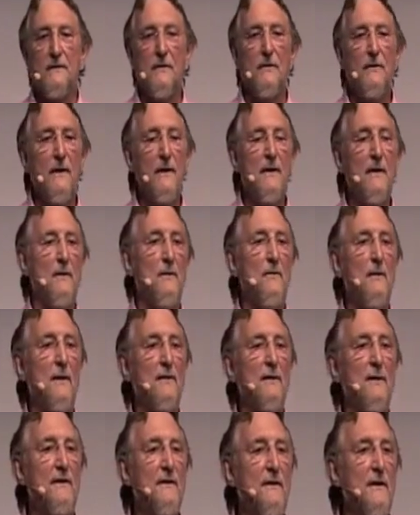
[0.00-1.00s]
doing
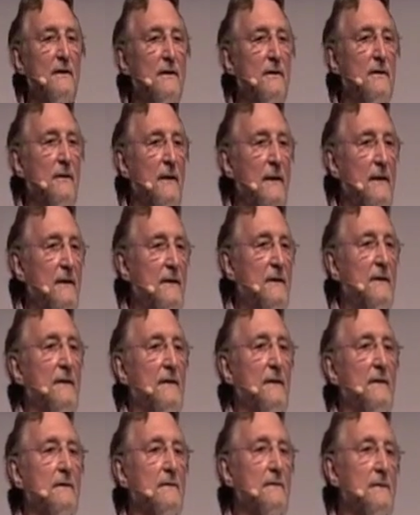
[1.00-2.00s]
what the
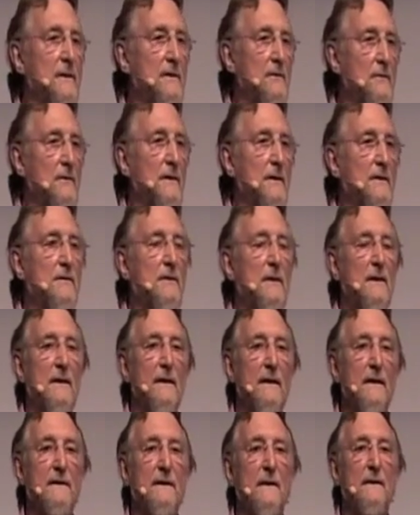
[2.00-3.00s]
situation
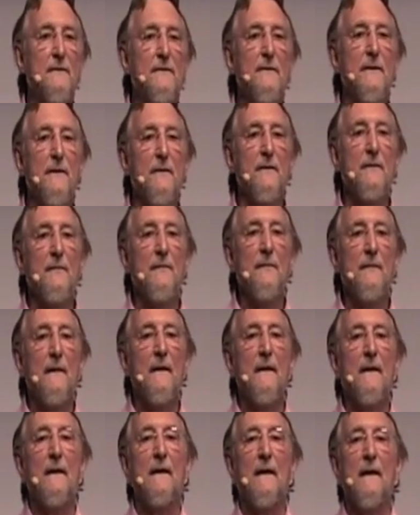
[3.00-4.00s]
requires of you,
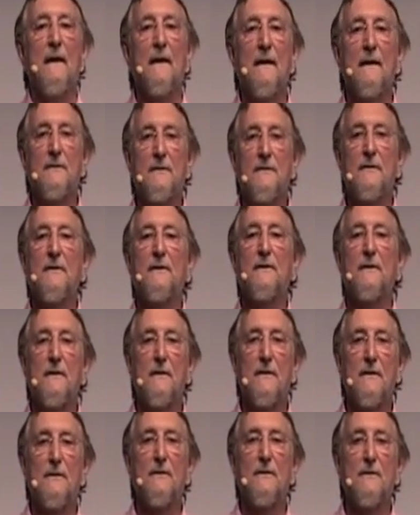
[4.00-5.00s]
answering to
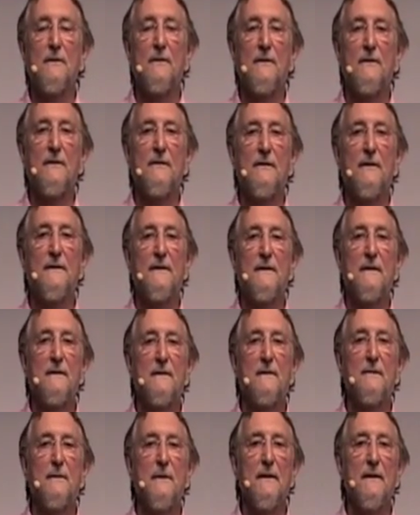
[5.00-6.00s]
the calls of the
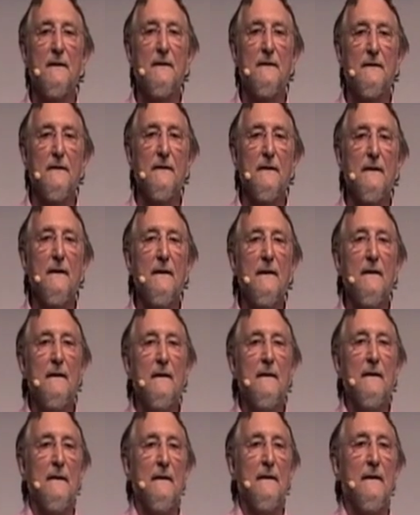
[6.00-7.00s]
situation.
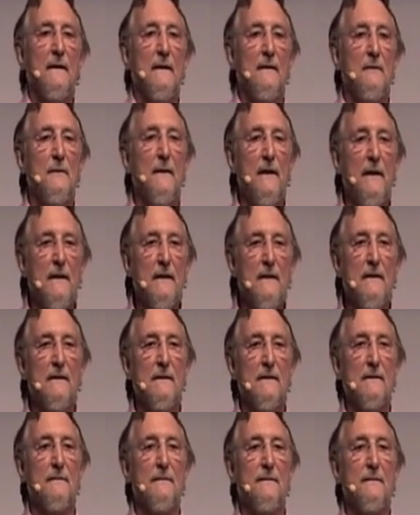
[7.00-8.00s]

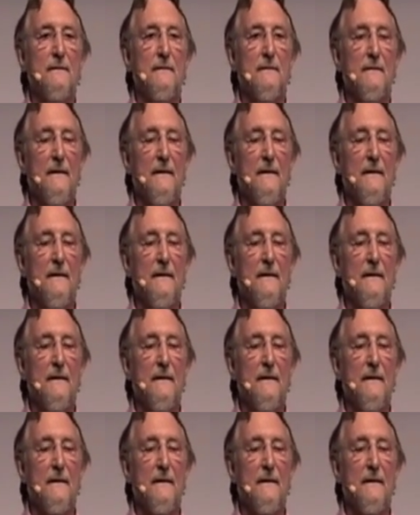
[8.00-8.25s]
Well,